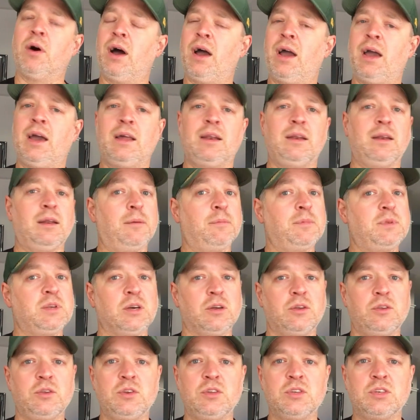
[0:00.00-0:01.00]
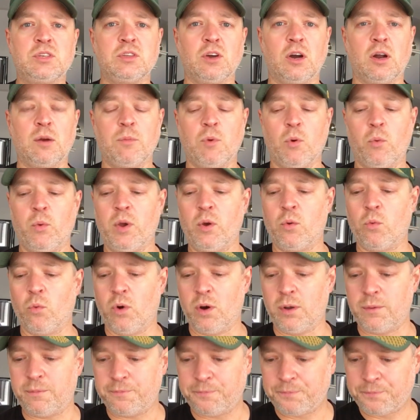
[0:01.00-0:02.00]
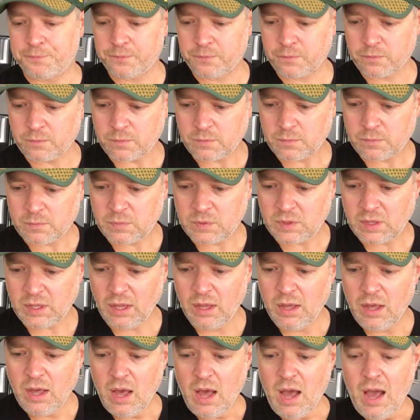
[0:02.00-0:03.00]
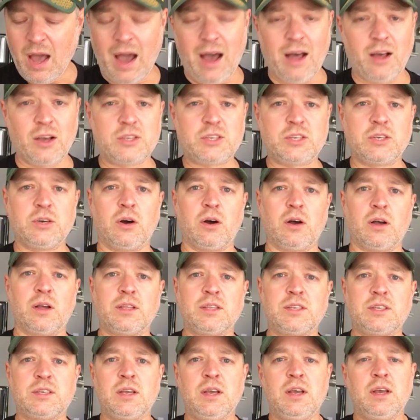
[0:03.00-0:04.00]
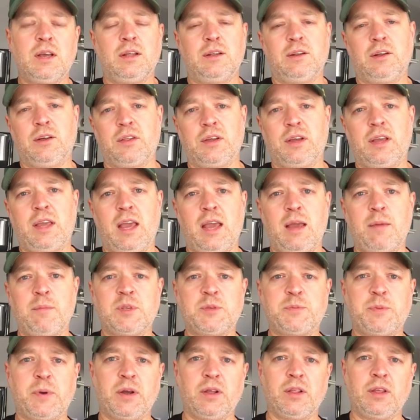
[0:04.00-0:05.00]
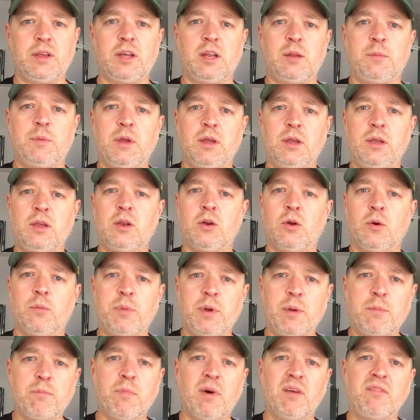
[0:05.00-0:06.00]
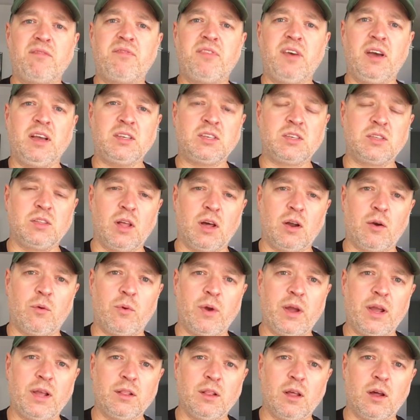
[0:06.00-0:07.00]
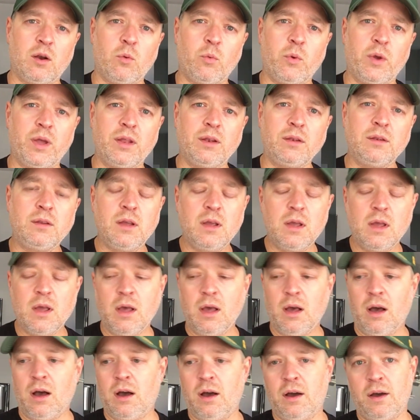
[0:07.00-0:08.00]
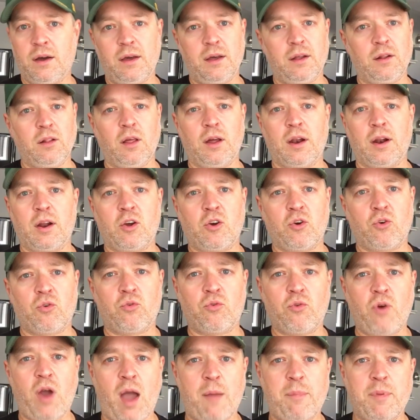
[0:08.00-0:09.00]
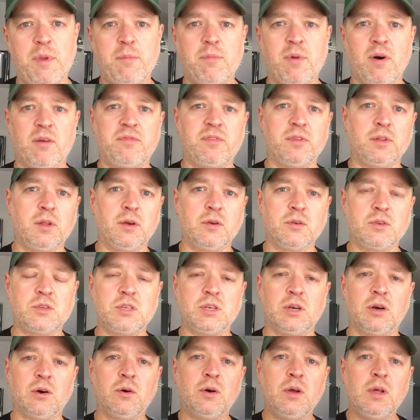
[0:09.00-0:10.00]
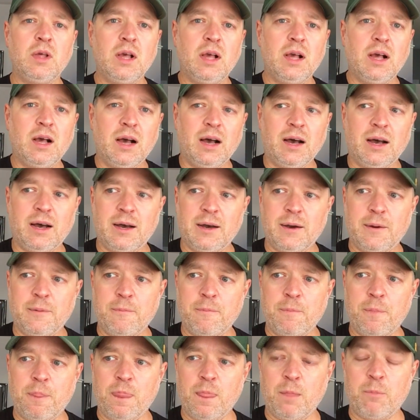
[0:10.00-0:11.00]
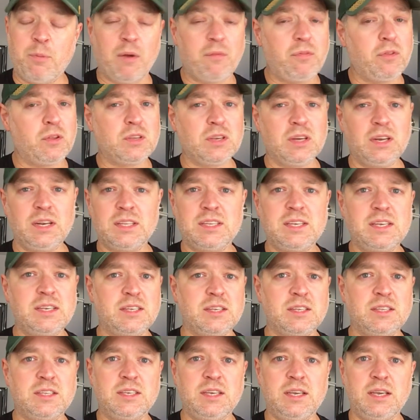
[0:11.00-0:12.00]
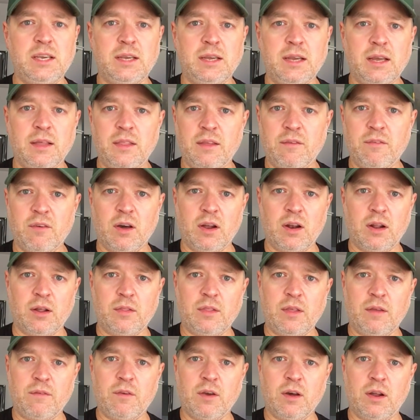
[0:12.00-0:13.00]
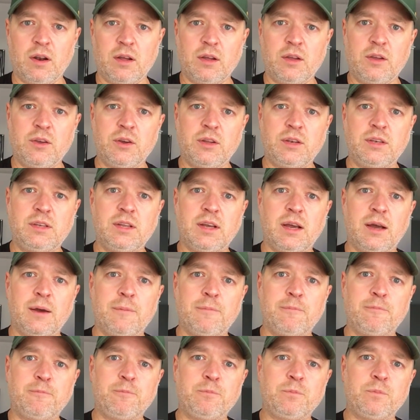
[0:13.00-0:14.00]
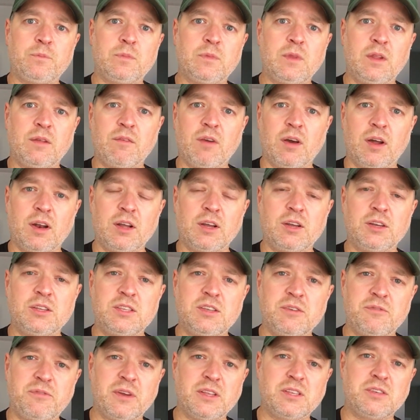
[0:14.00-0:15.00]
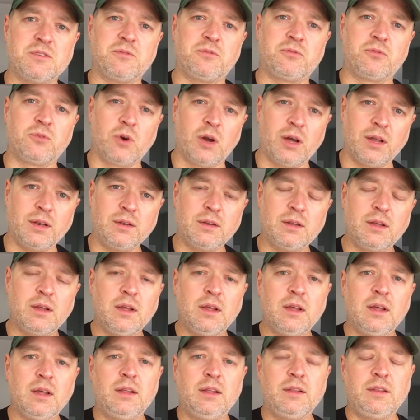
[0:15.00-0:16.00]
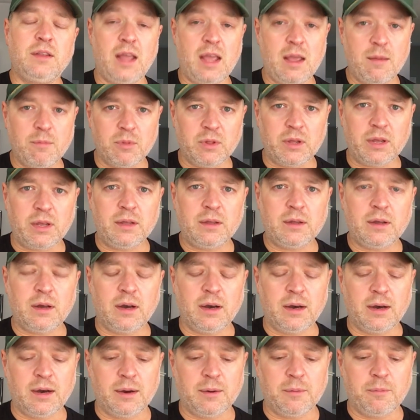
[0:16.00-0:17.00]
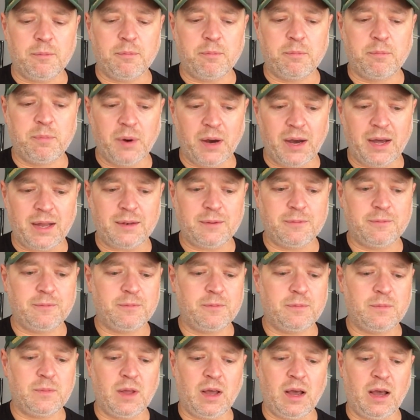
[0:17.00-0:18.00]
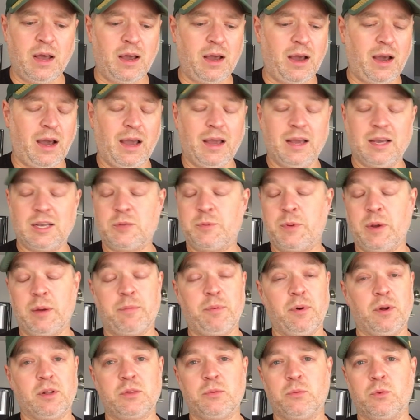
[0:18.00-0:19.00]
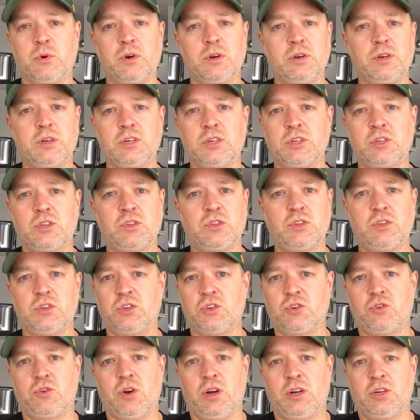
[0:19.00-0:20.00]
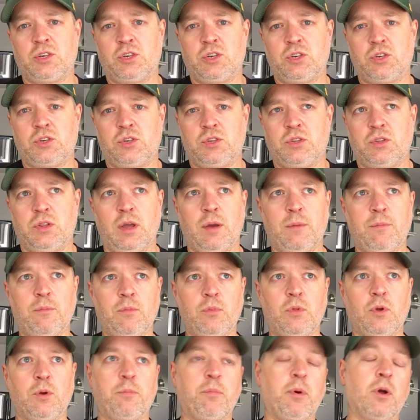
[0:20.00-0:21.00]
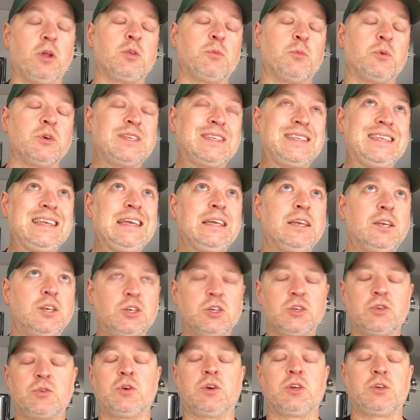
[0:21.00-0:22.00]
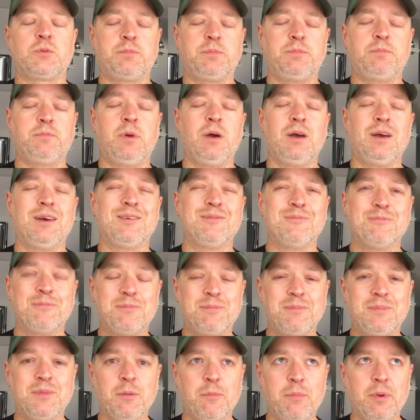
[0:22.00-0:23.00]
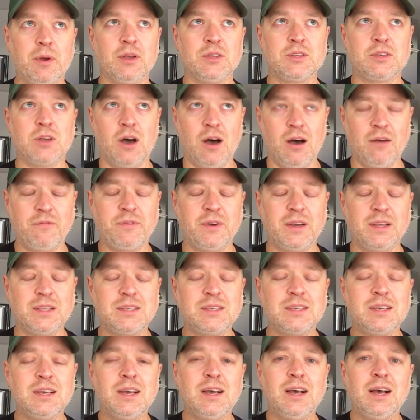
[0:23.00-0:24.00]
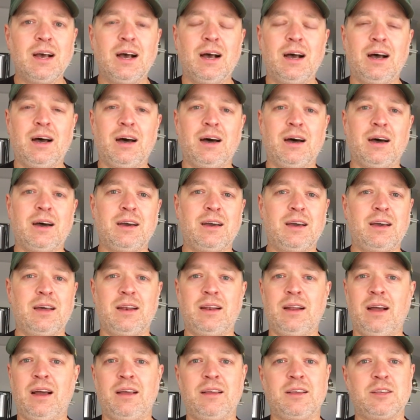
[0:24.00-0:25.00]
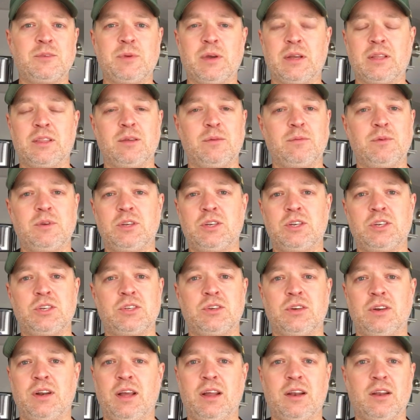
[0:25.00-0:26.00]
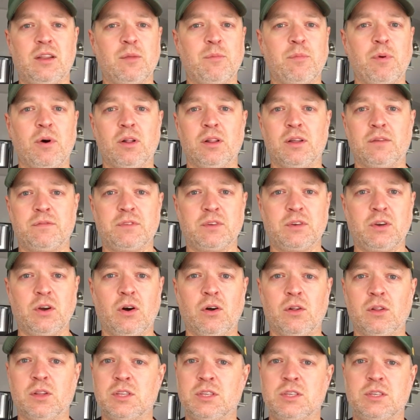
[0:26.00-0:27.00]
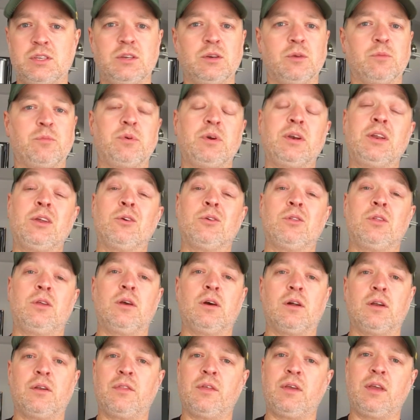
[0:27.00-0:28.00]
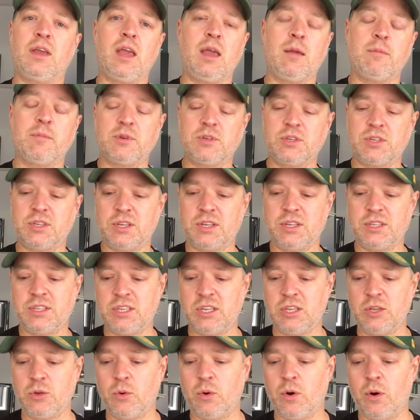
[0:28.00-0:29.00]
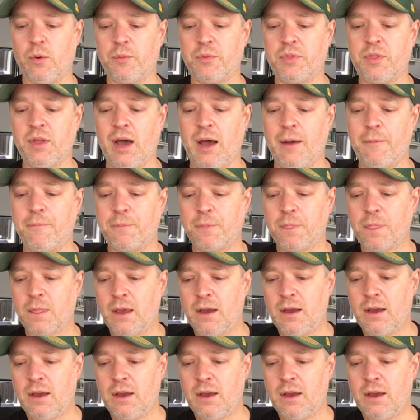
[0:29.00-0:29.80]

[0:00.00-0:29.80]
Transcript: by it, and I'm telling you to start him on week 1. Alex Collins, another game is apparently going to be a big mud fest, a lot of rain, a lot of wind, and a lot of crappy Buffalo. So Buffalo's got a decent D, and they've got a good defensive front, namely, but I expect Baltimore to just crush them. They're Baltimore's D to just crush the Bills' offense, and I expect them to just start handing the ball off to Collins, pretty early on in the game, and just to continue on with that.